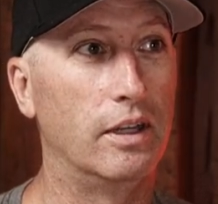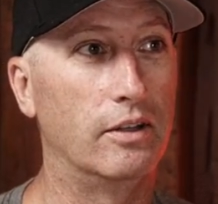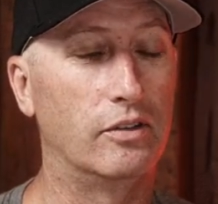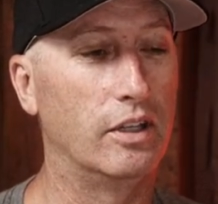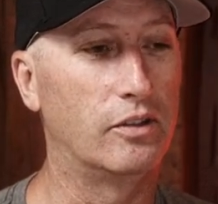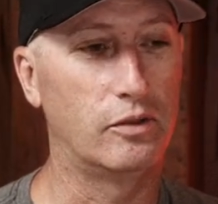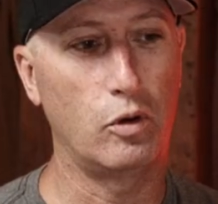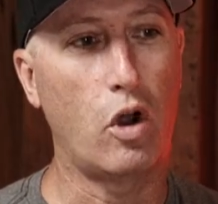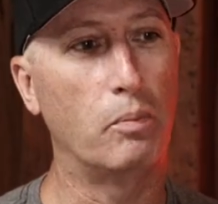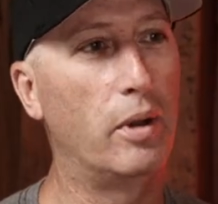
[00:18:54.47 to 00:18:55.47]
It's
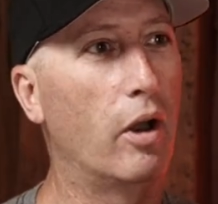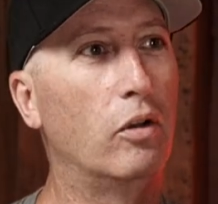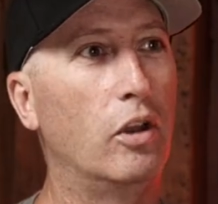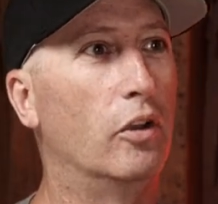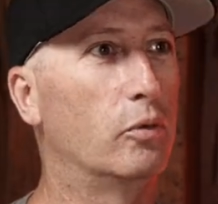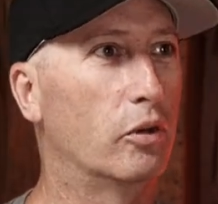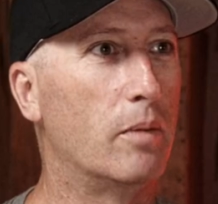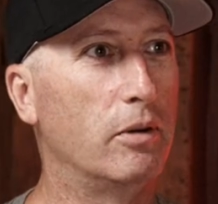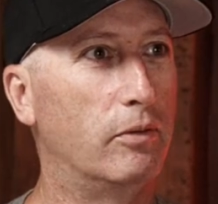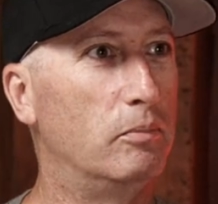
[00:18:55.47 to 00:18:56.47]
our parallels were
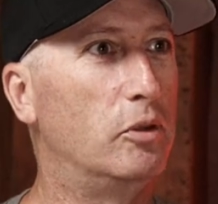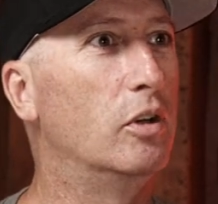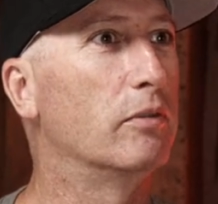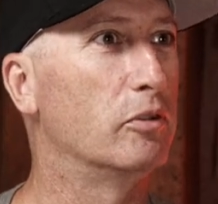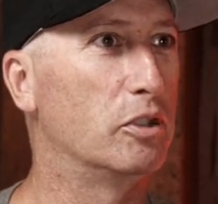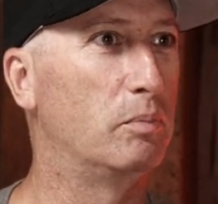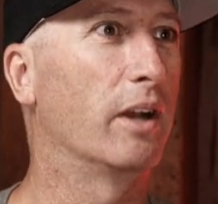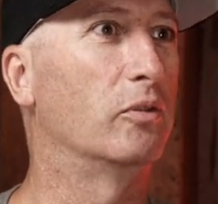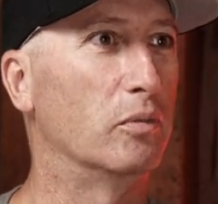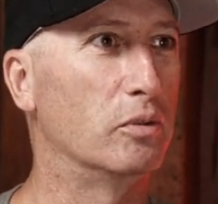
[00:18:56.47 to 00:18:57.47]
coming from two different
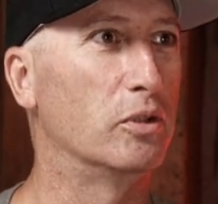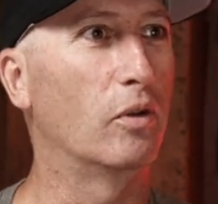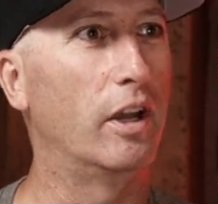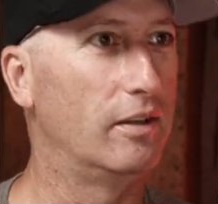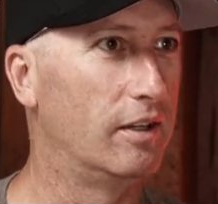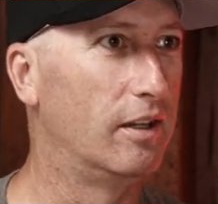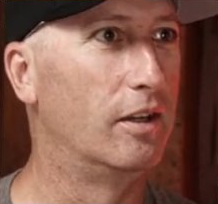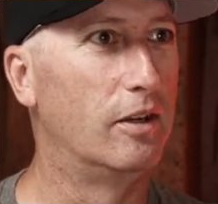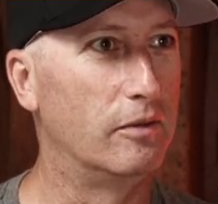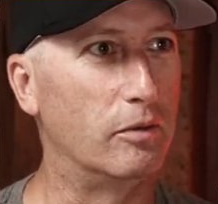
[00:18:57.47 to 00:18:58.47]
spectrums, right?
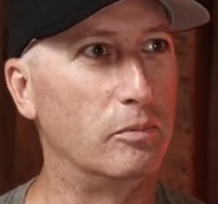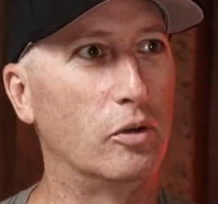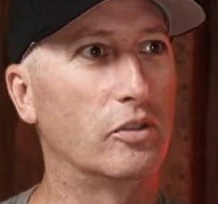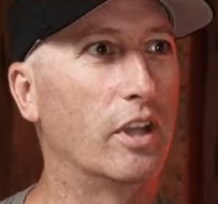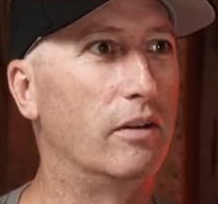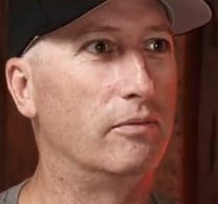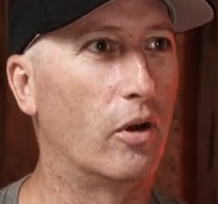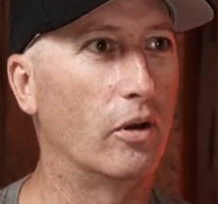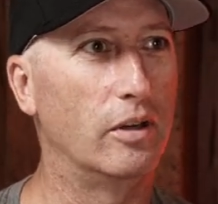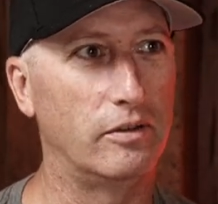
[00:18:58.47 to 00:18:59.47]
From your side of
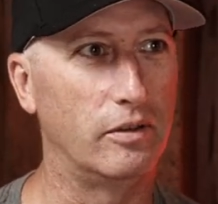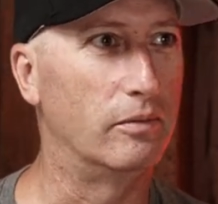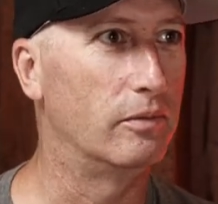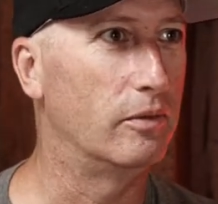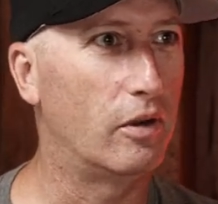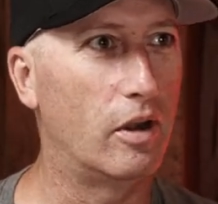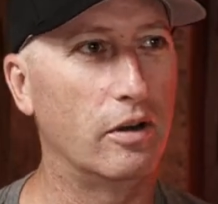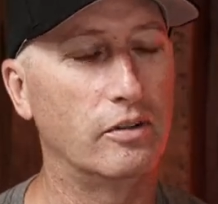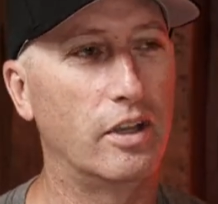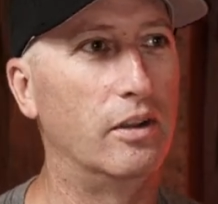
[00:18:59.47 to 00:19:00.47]
target to
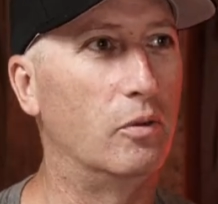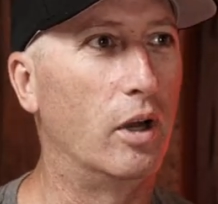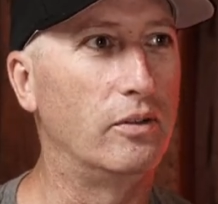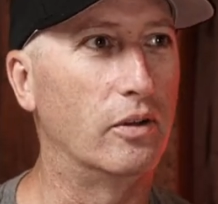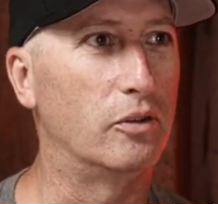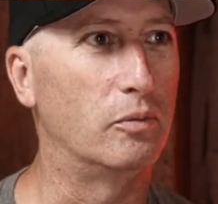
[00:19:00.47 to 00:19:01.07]
our side in the whitetail